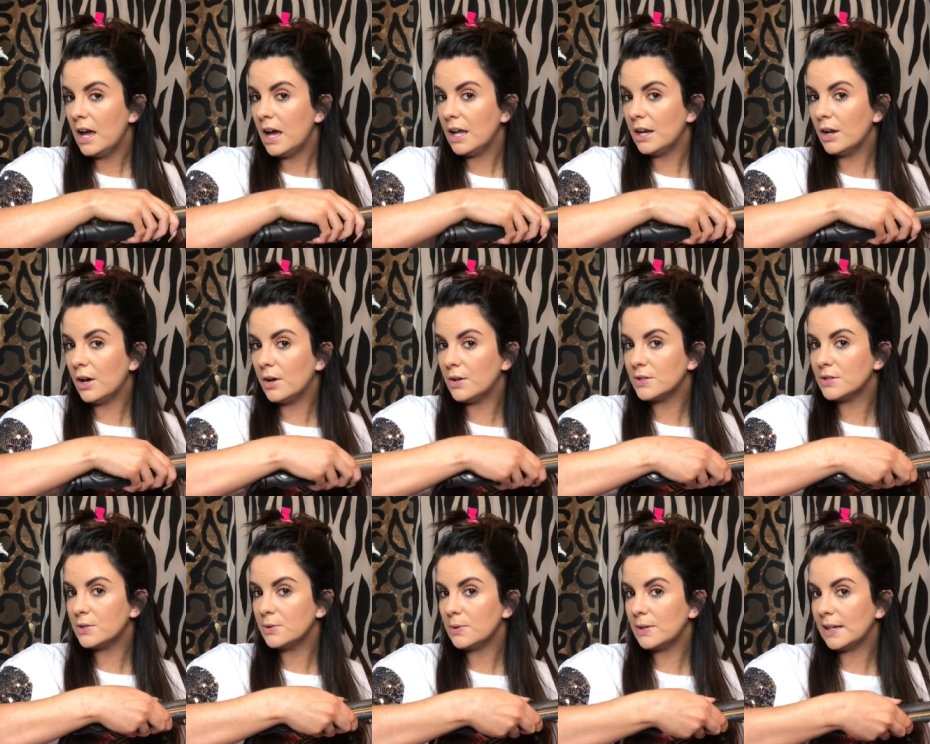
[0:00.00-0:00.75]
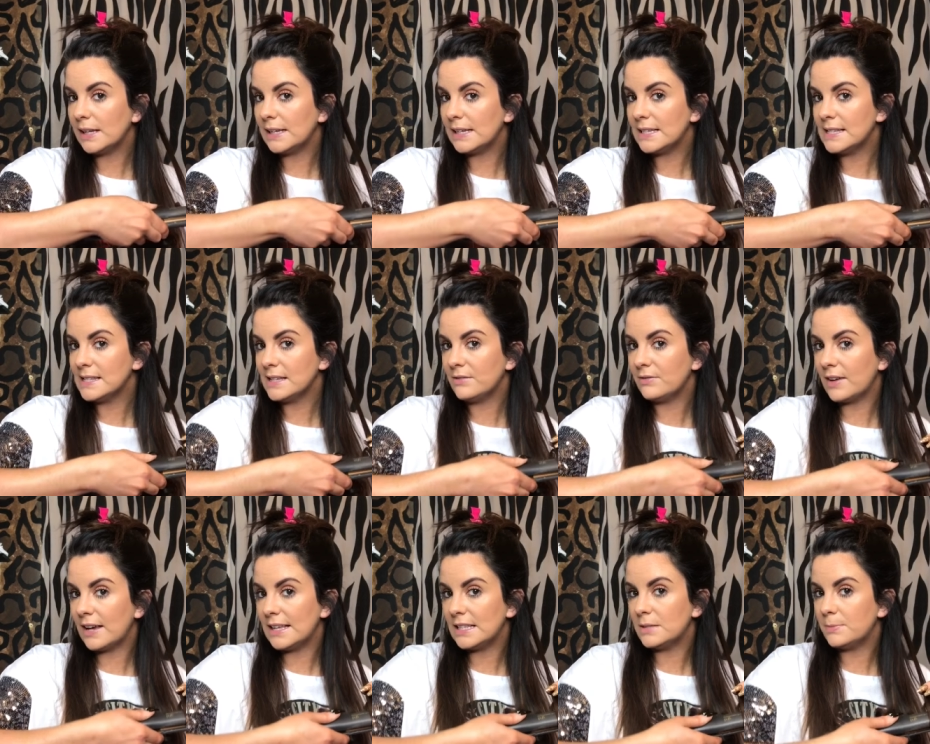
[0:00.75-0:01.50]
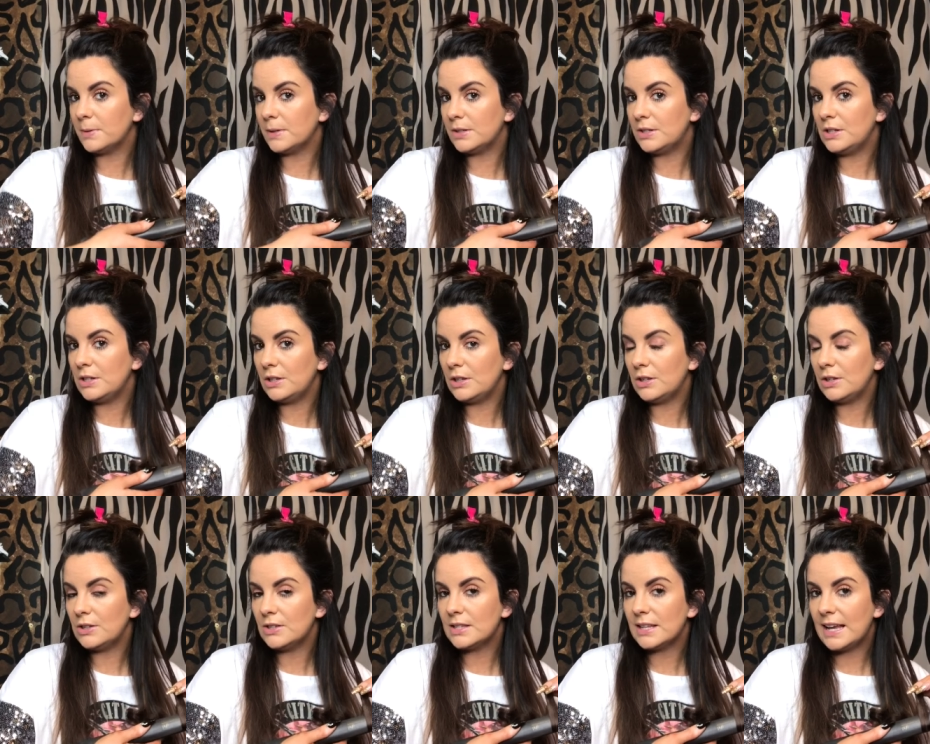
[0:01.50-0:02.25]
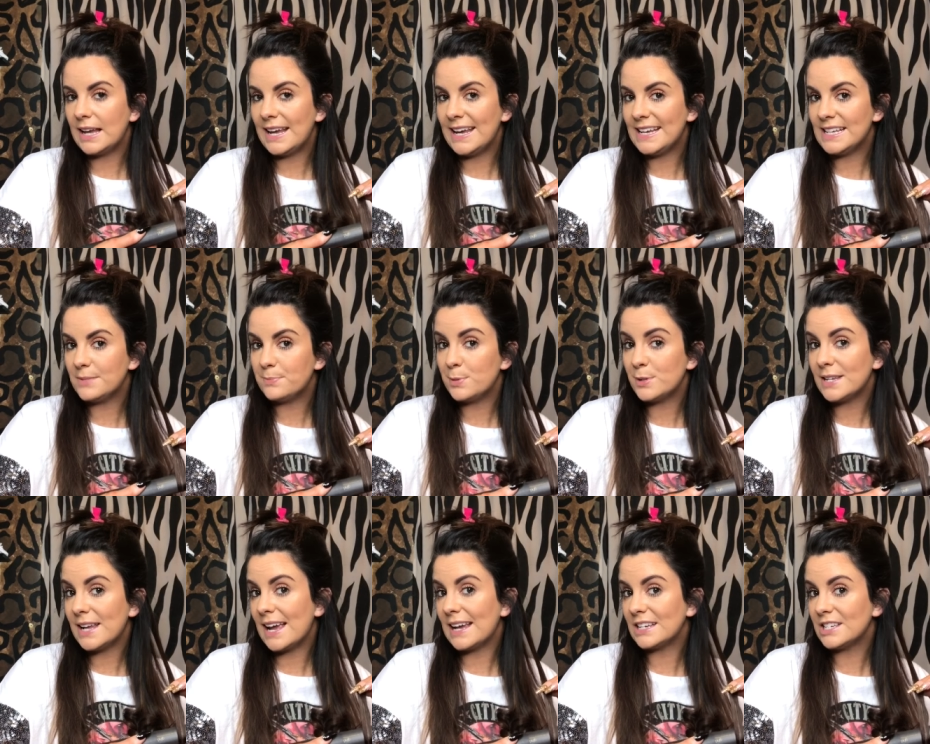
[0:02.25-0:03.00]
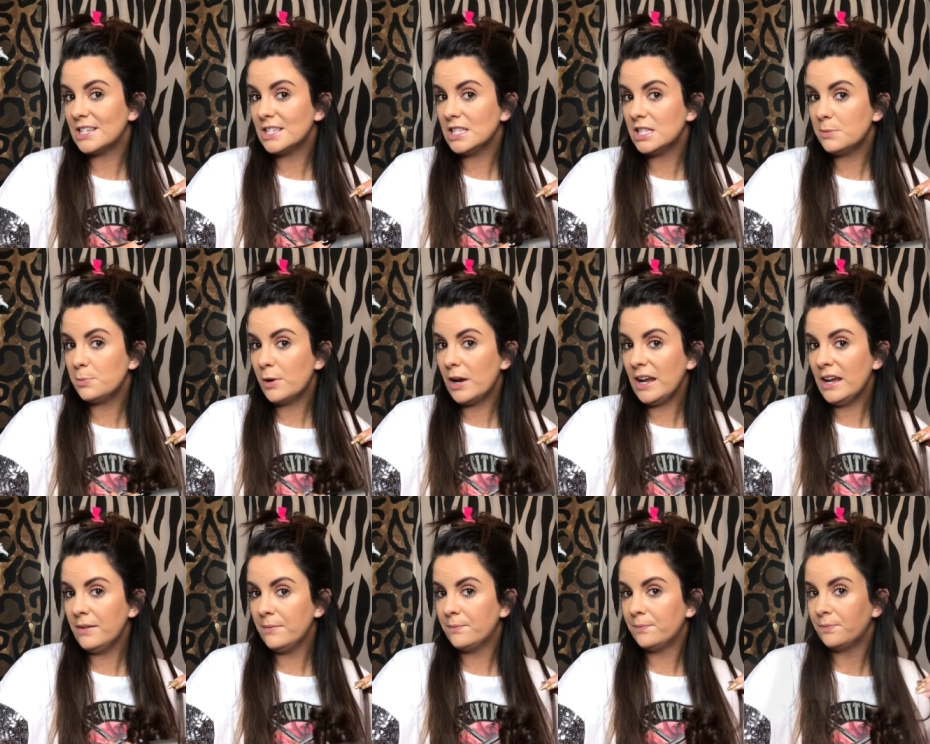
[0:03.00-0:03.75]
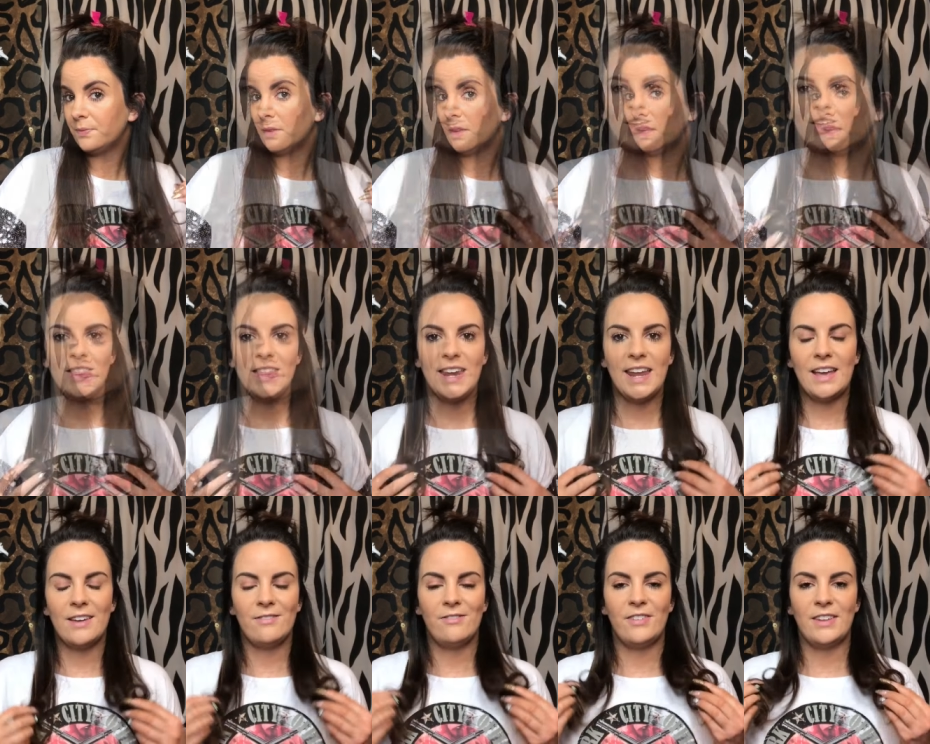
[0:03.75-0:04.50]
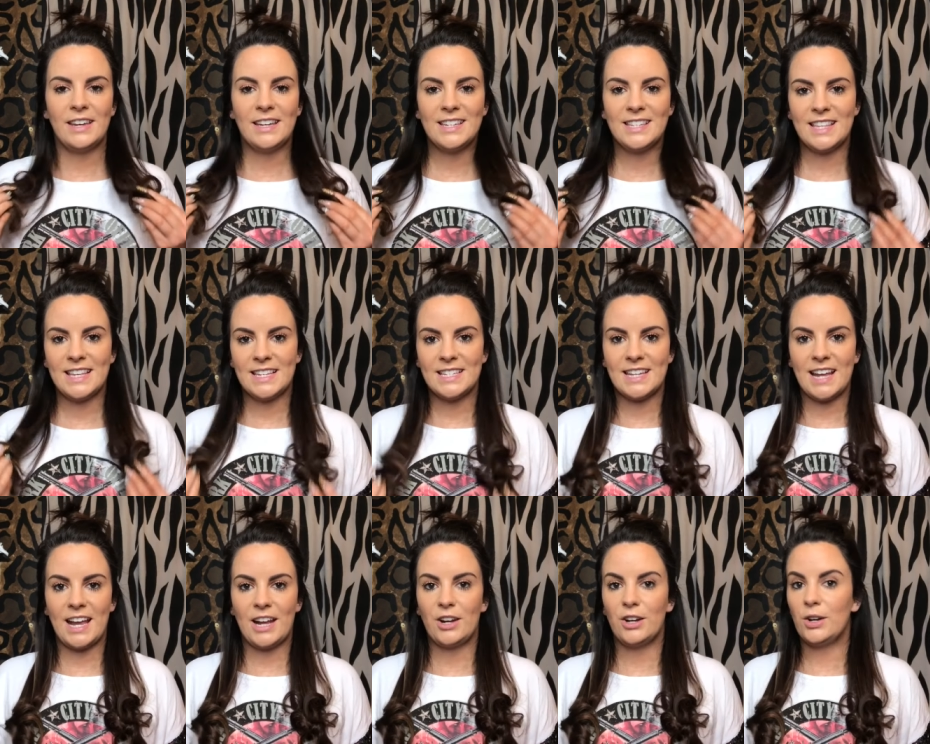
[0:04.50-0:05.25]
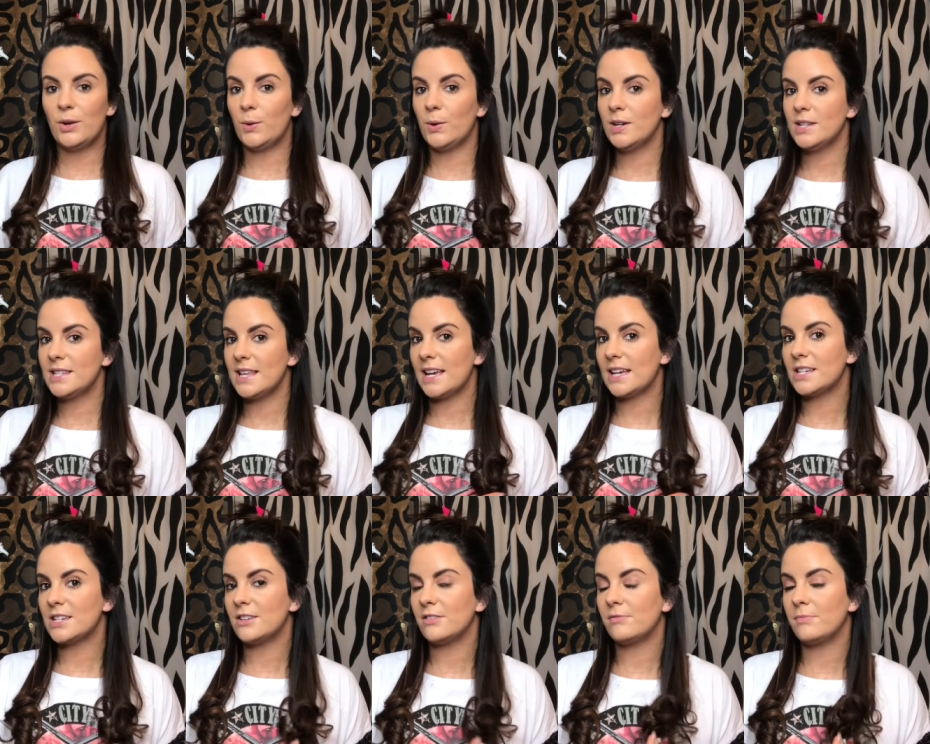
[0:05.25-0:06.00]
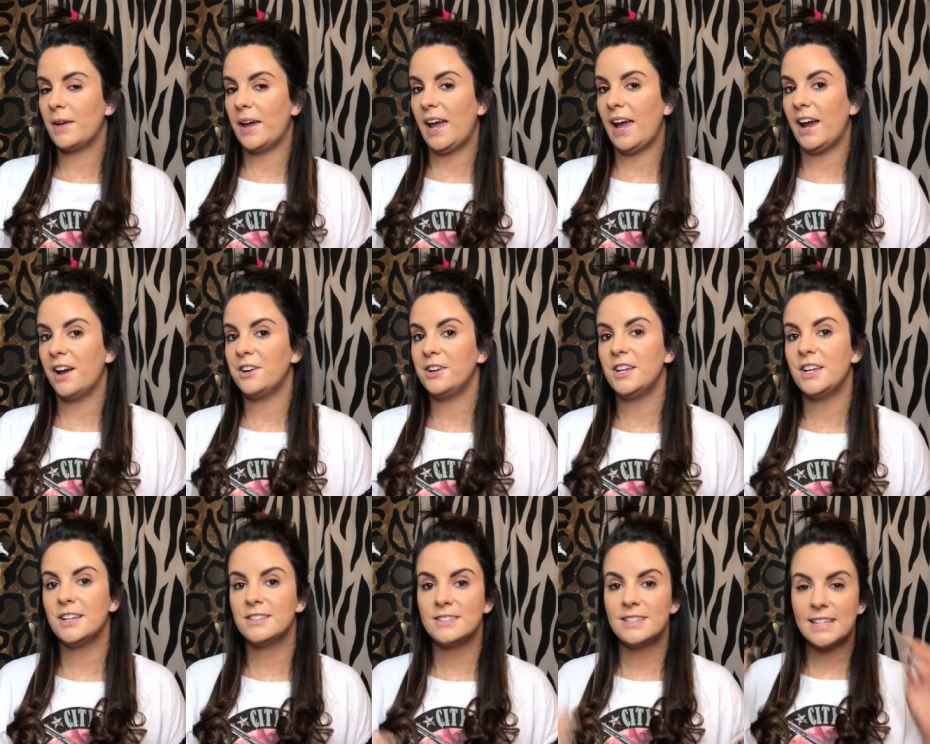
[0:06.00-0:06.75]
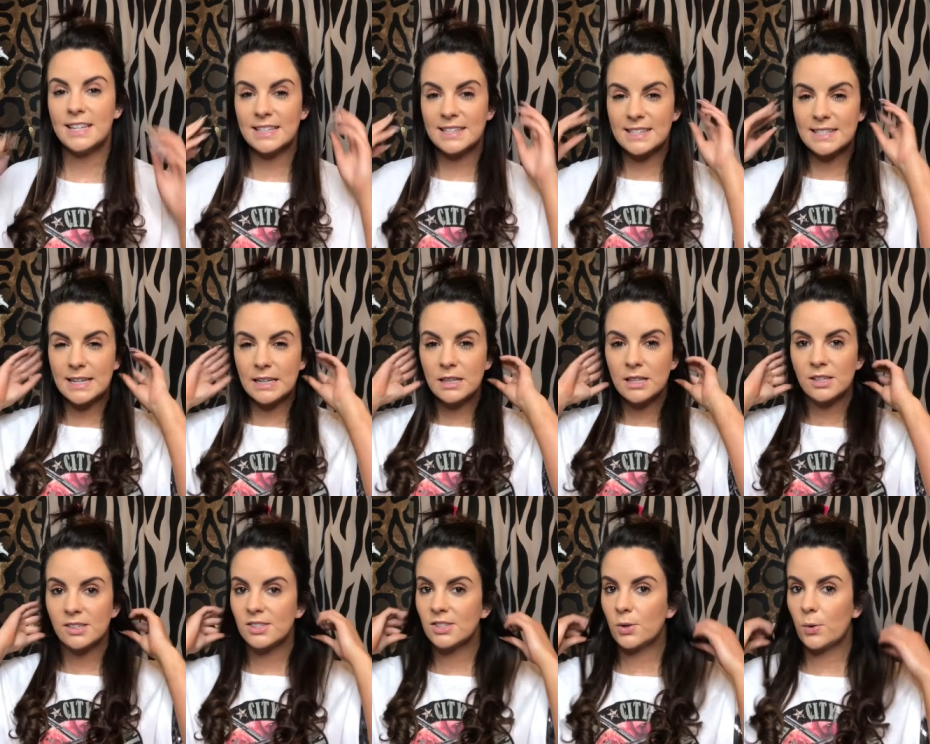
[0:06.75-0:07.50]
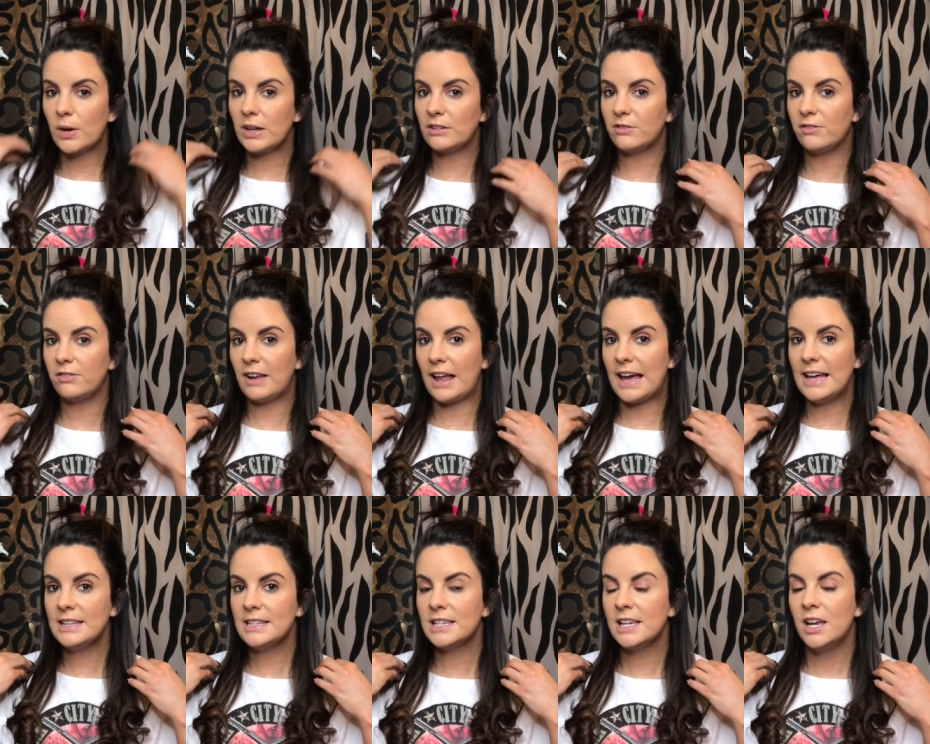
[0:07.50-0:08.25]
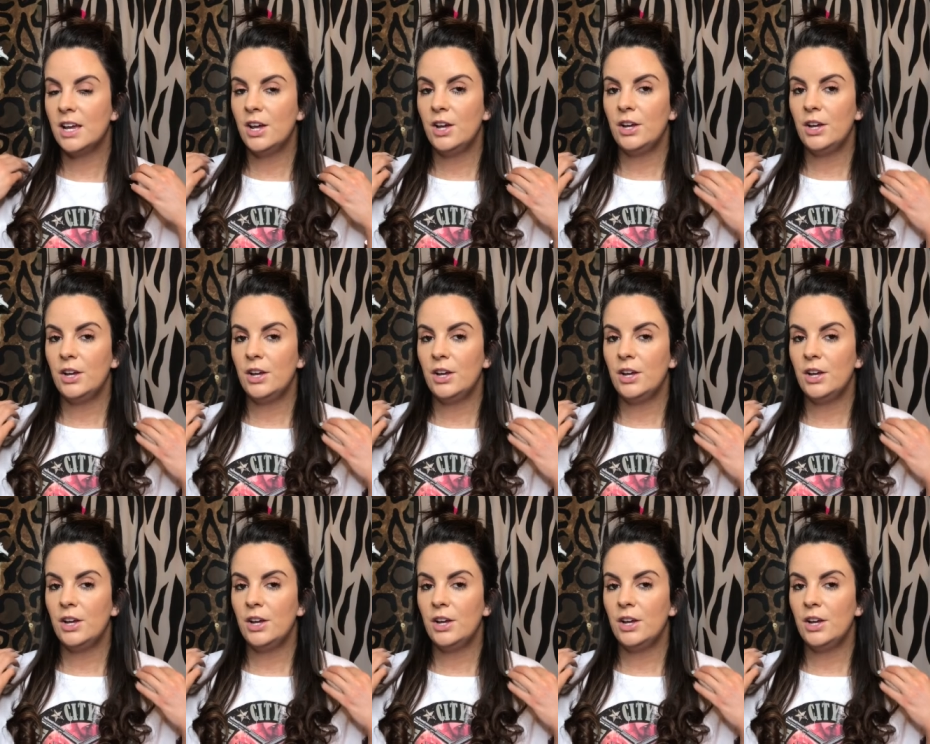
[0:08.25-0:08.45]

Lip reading: And also it is advisable to use a heat protection spray. So now that I have finished the entire lower section of my hair, you can see it still looks quite flat.